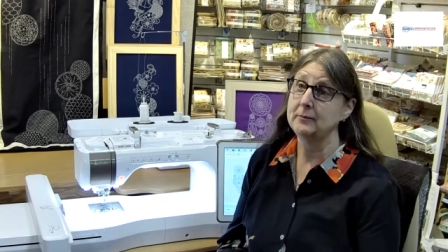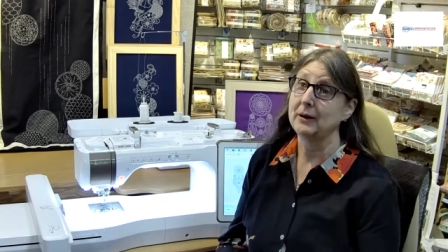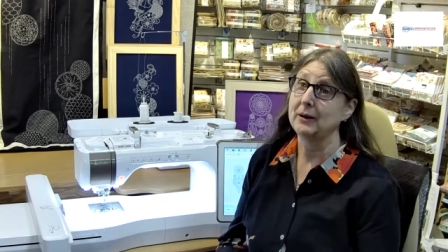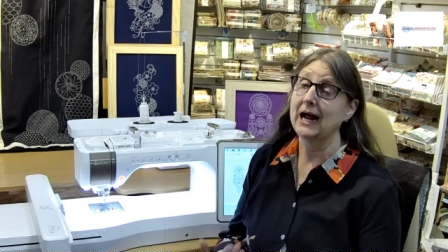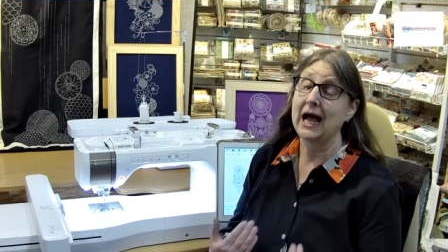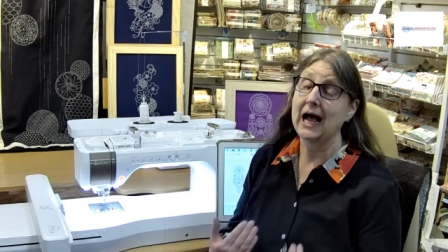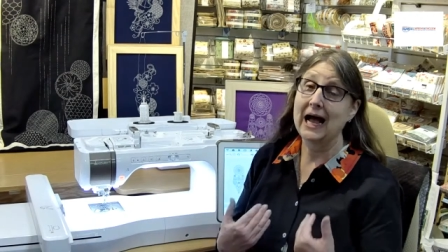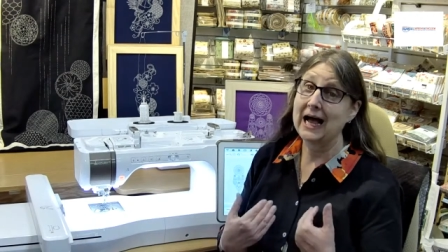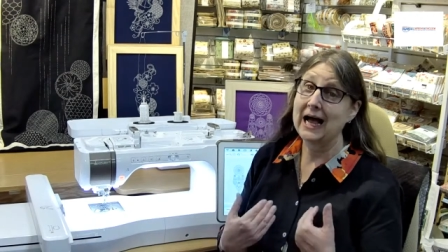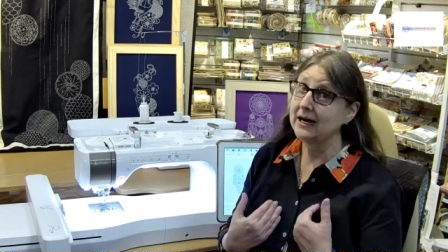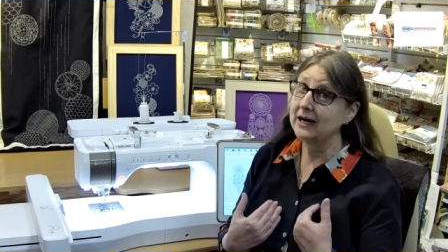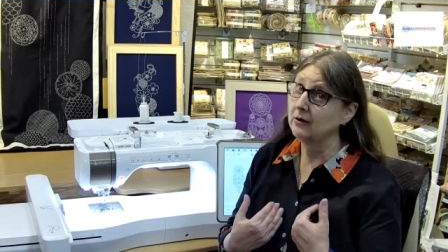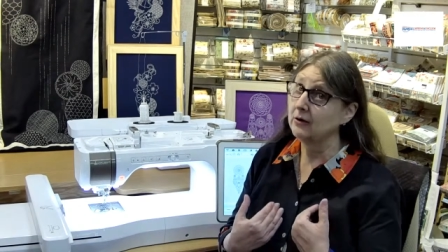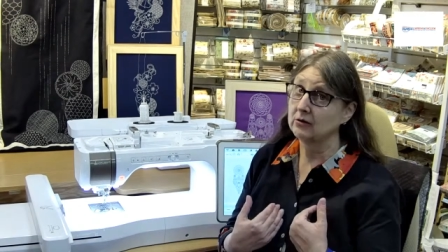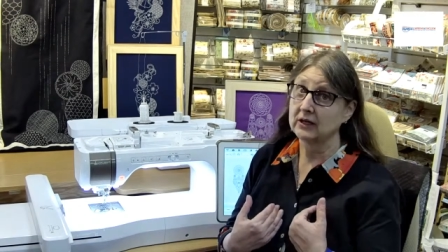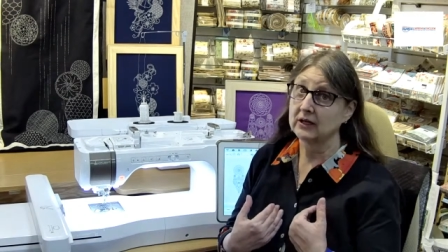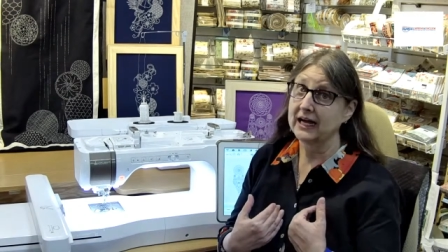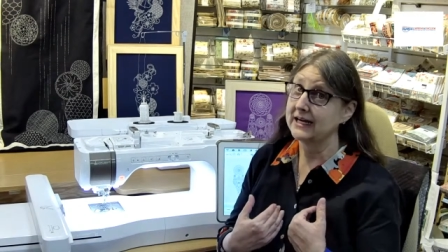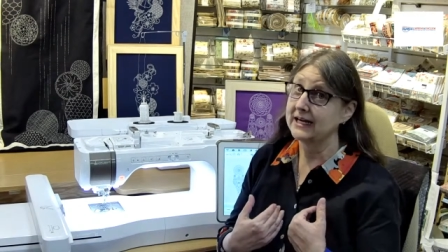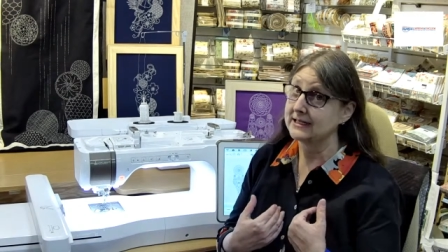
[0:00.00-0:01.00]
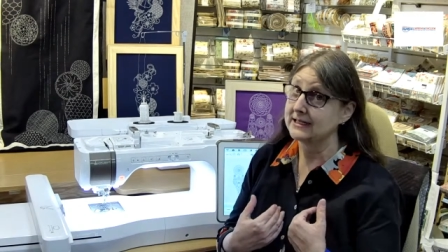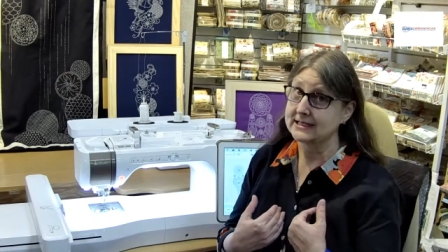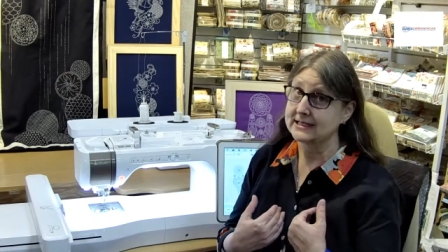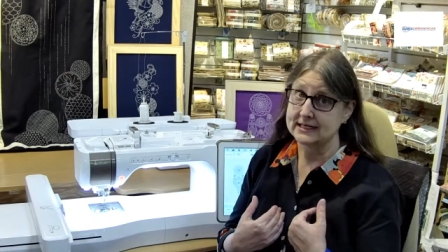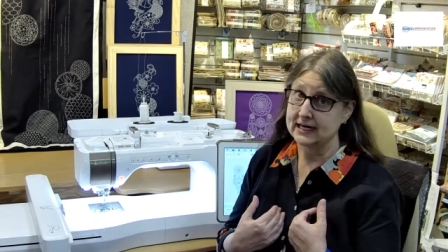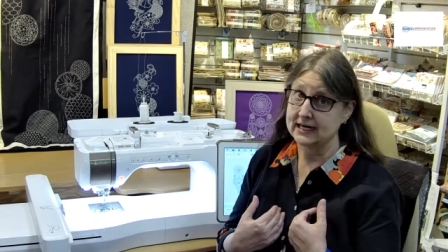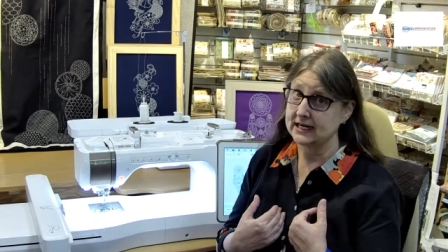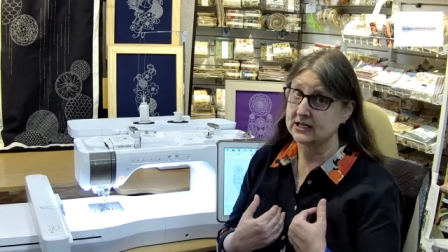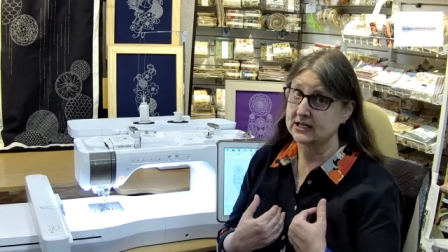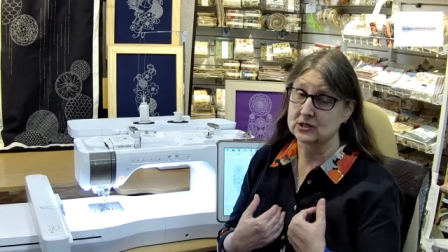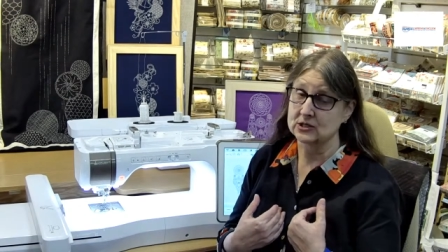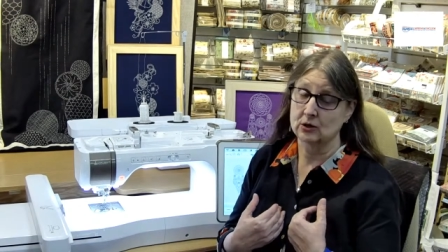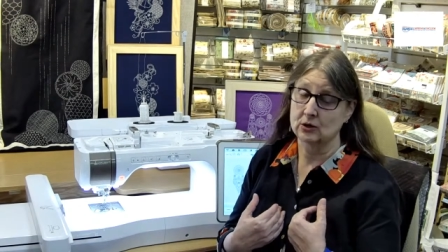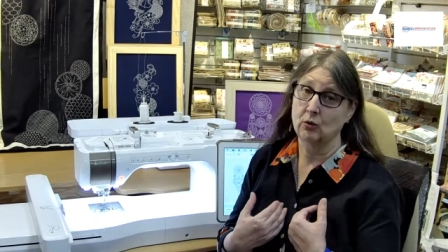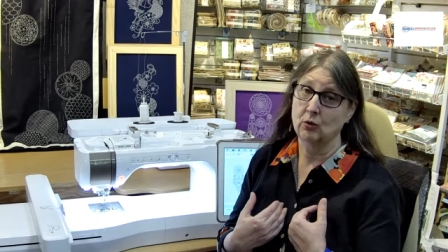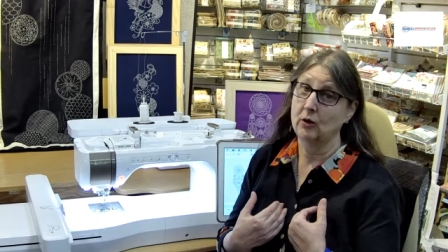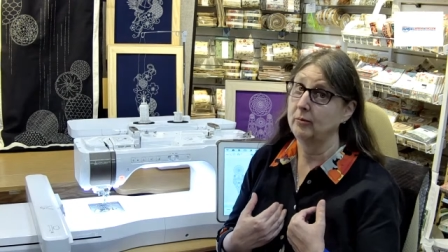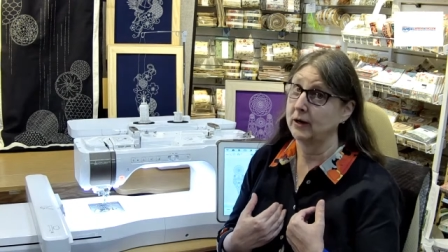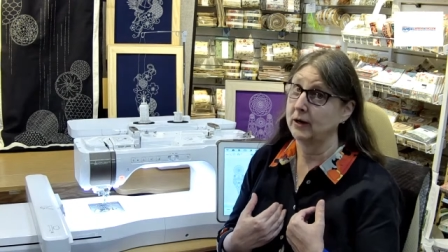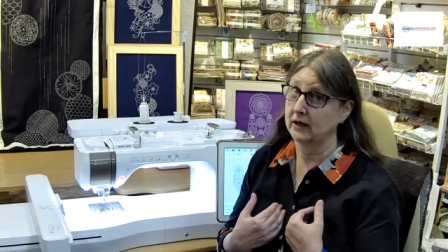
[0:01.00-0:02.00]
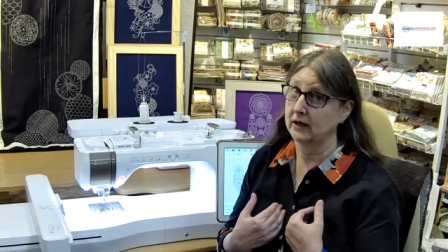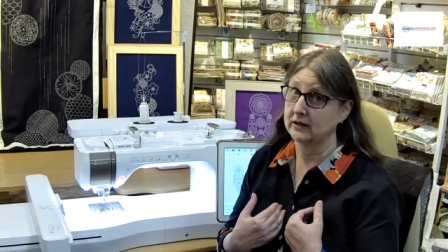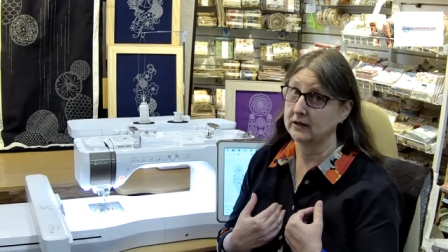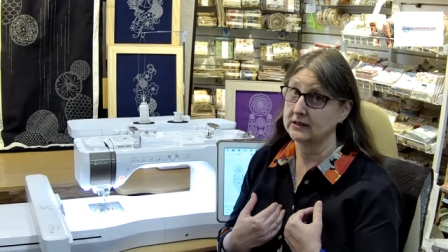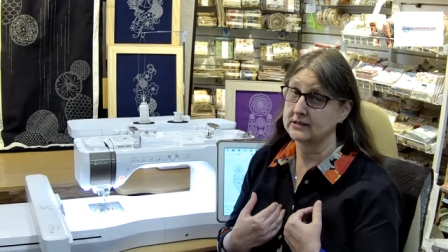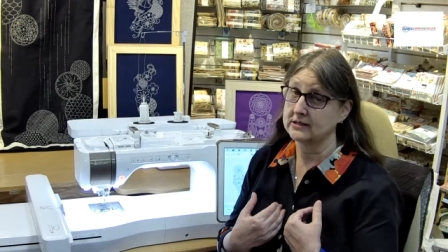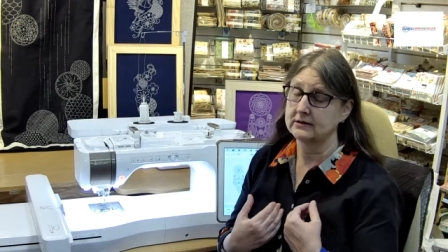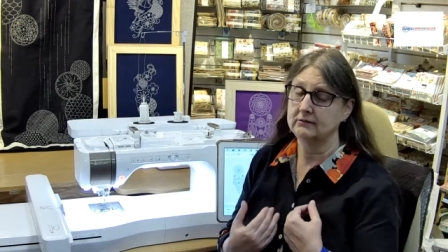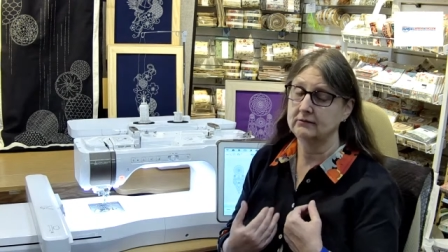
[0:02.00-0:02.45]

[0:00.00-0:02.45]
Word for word: but I don't like snakes or bugs.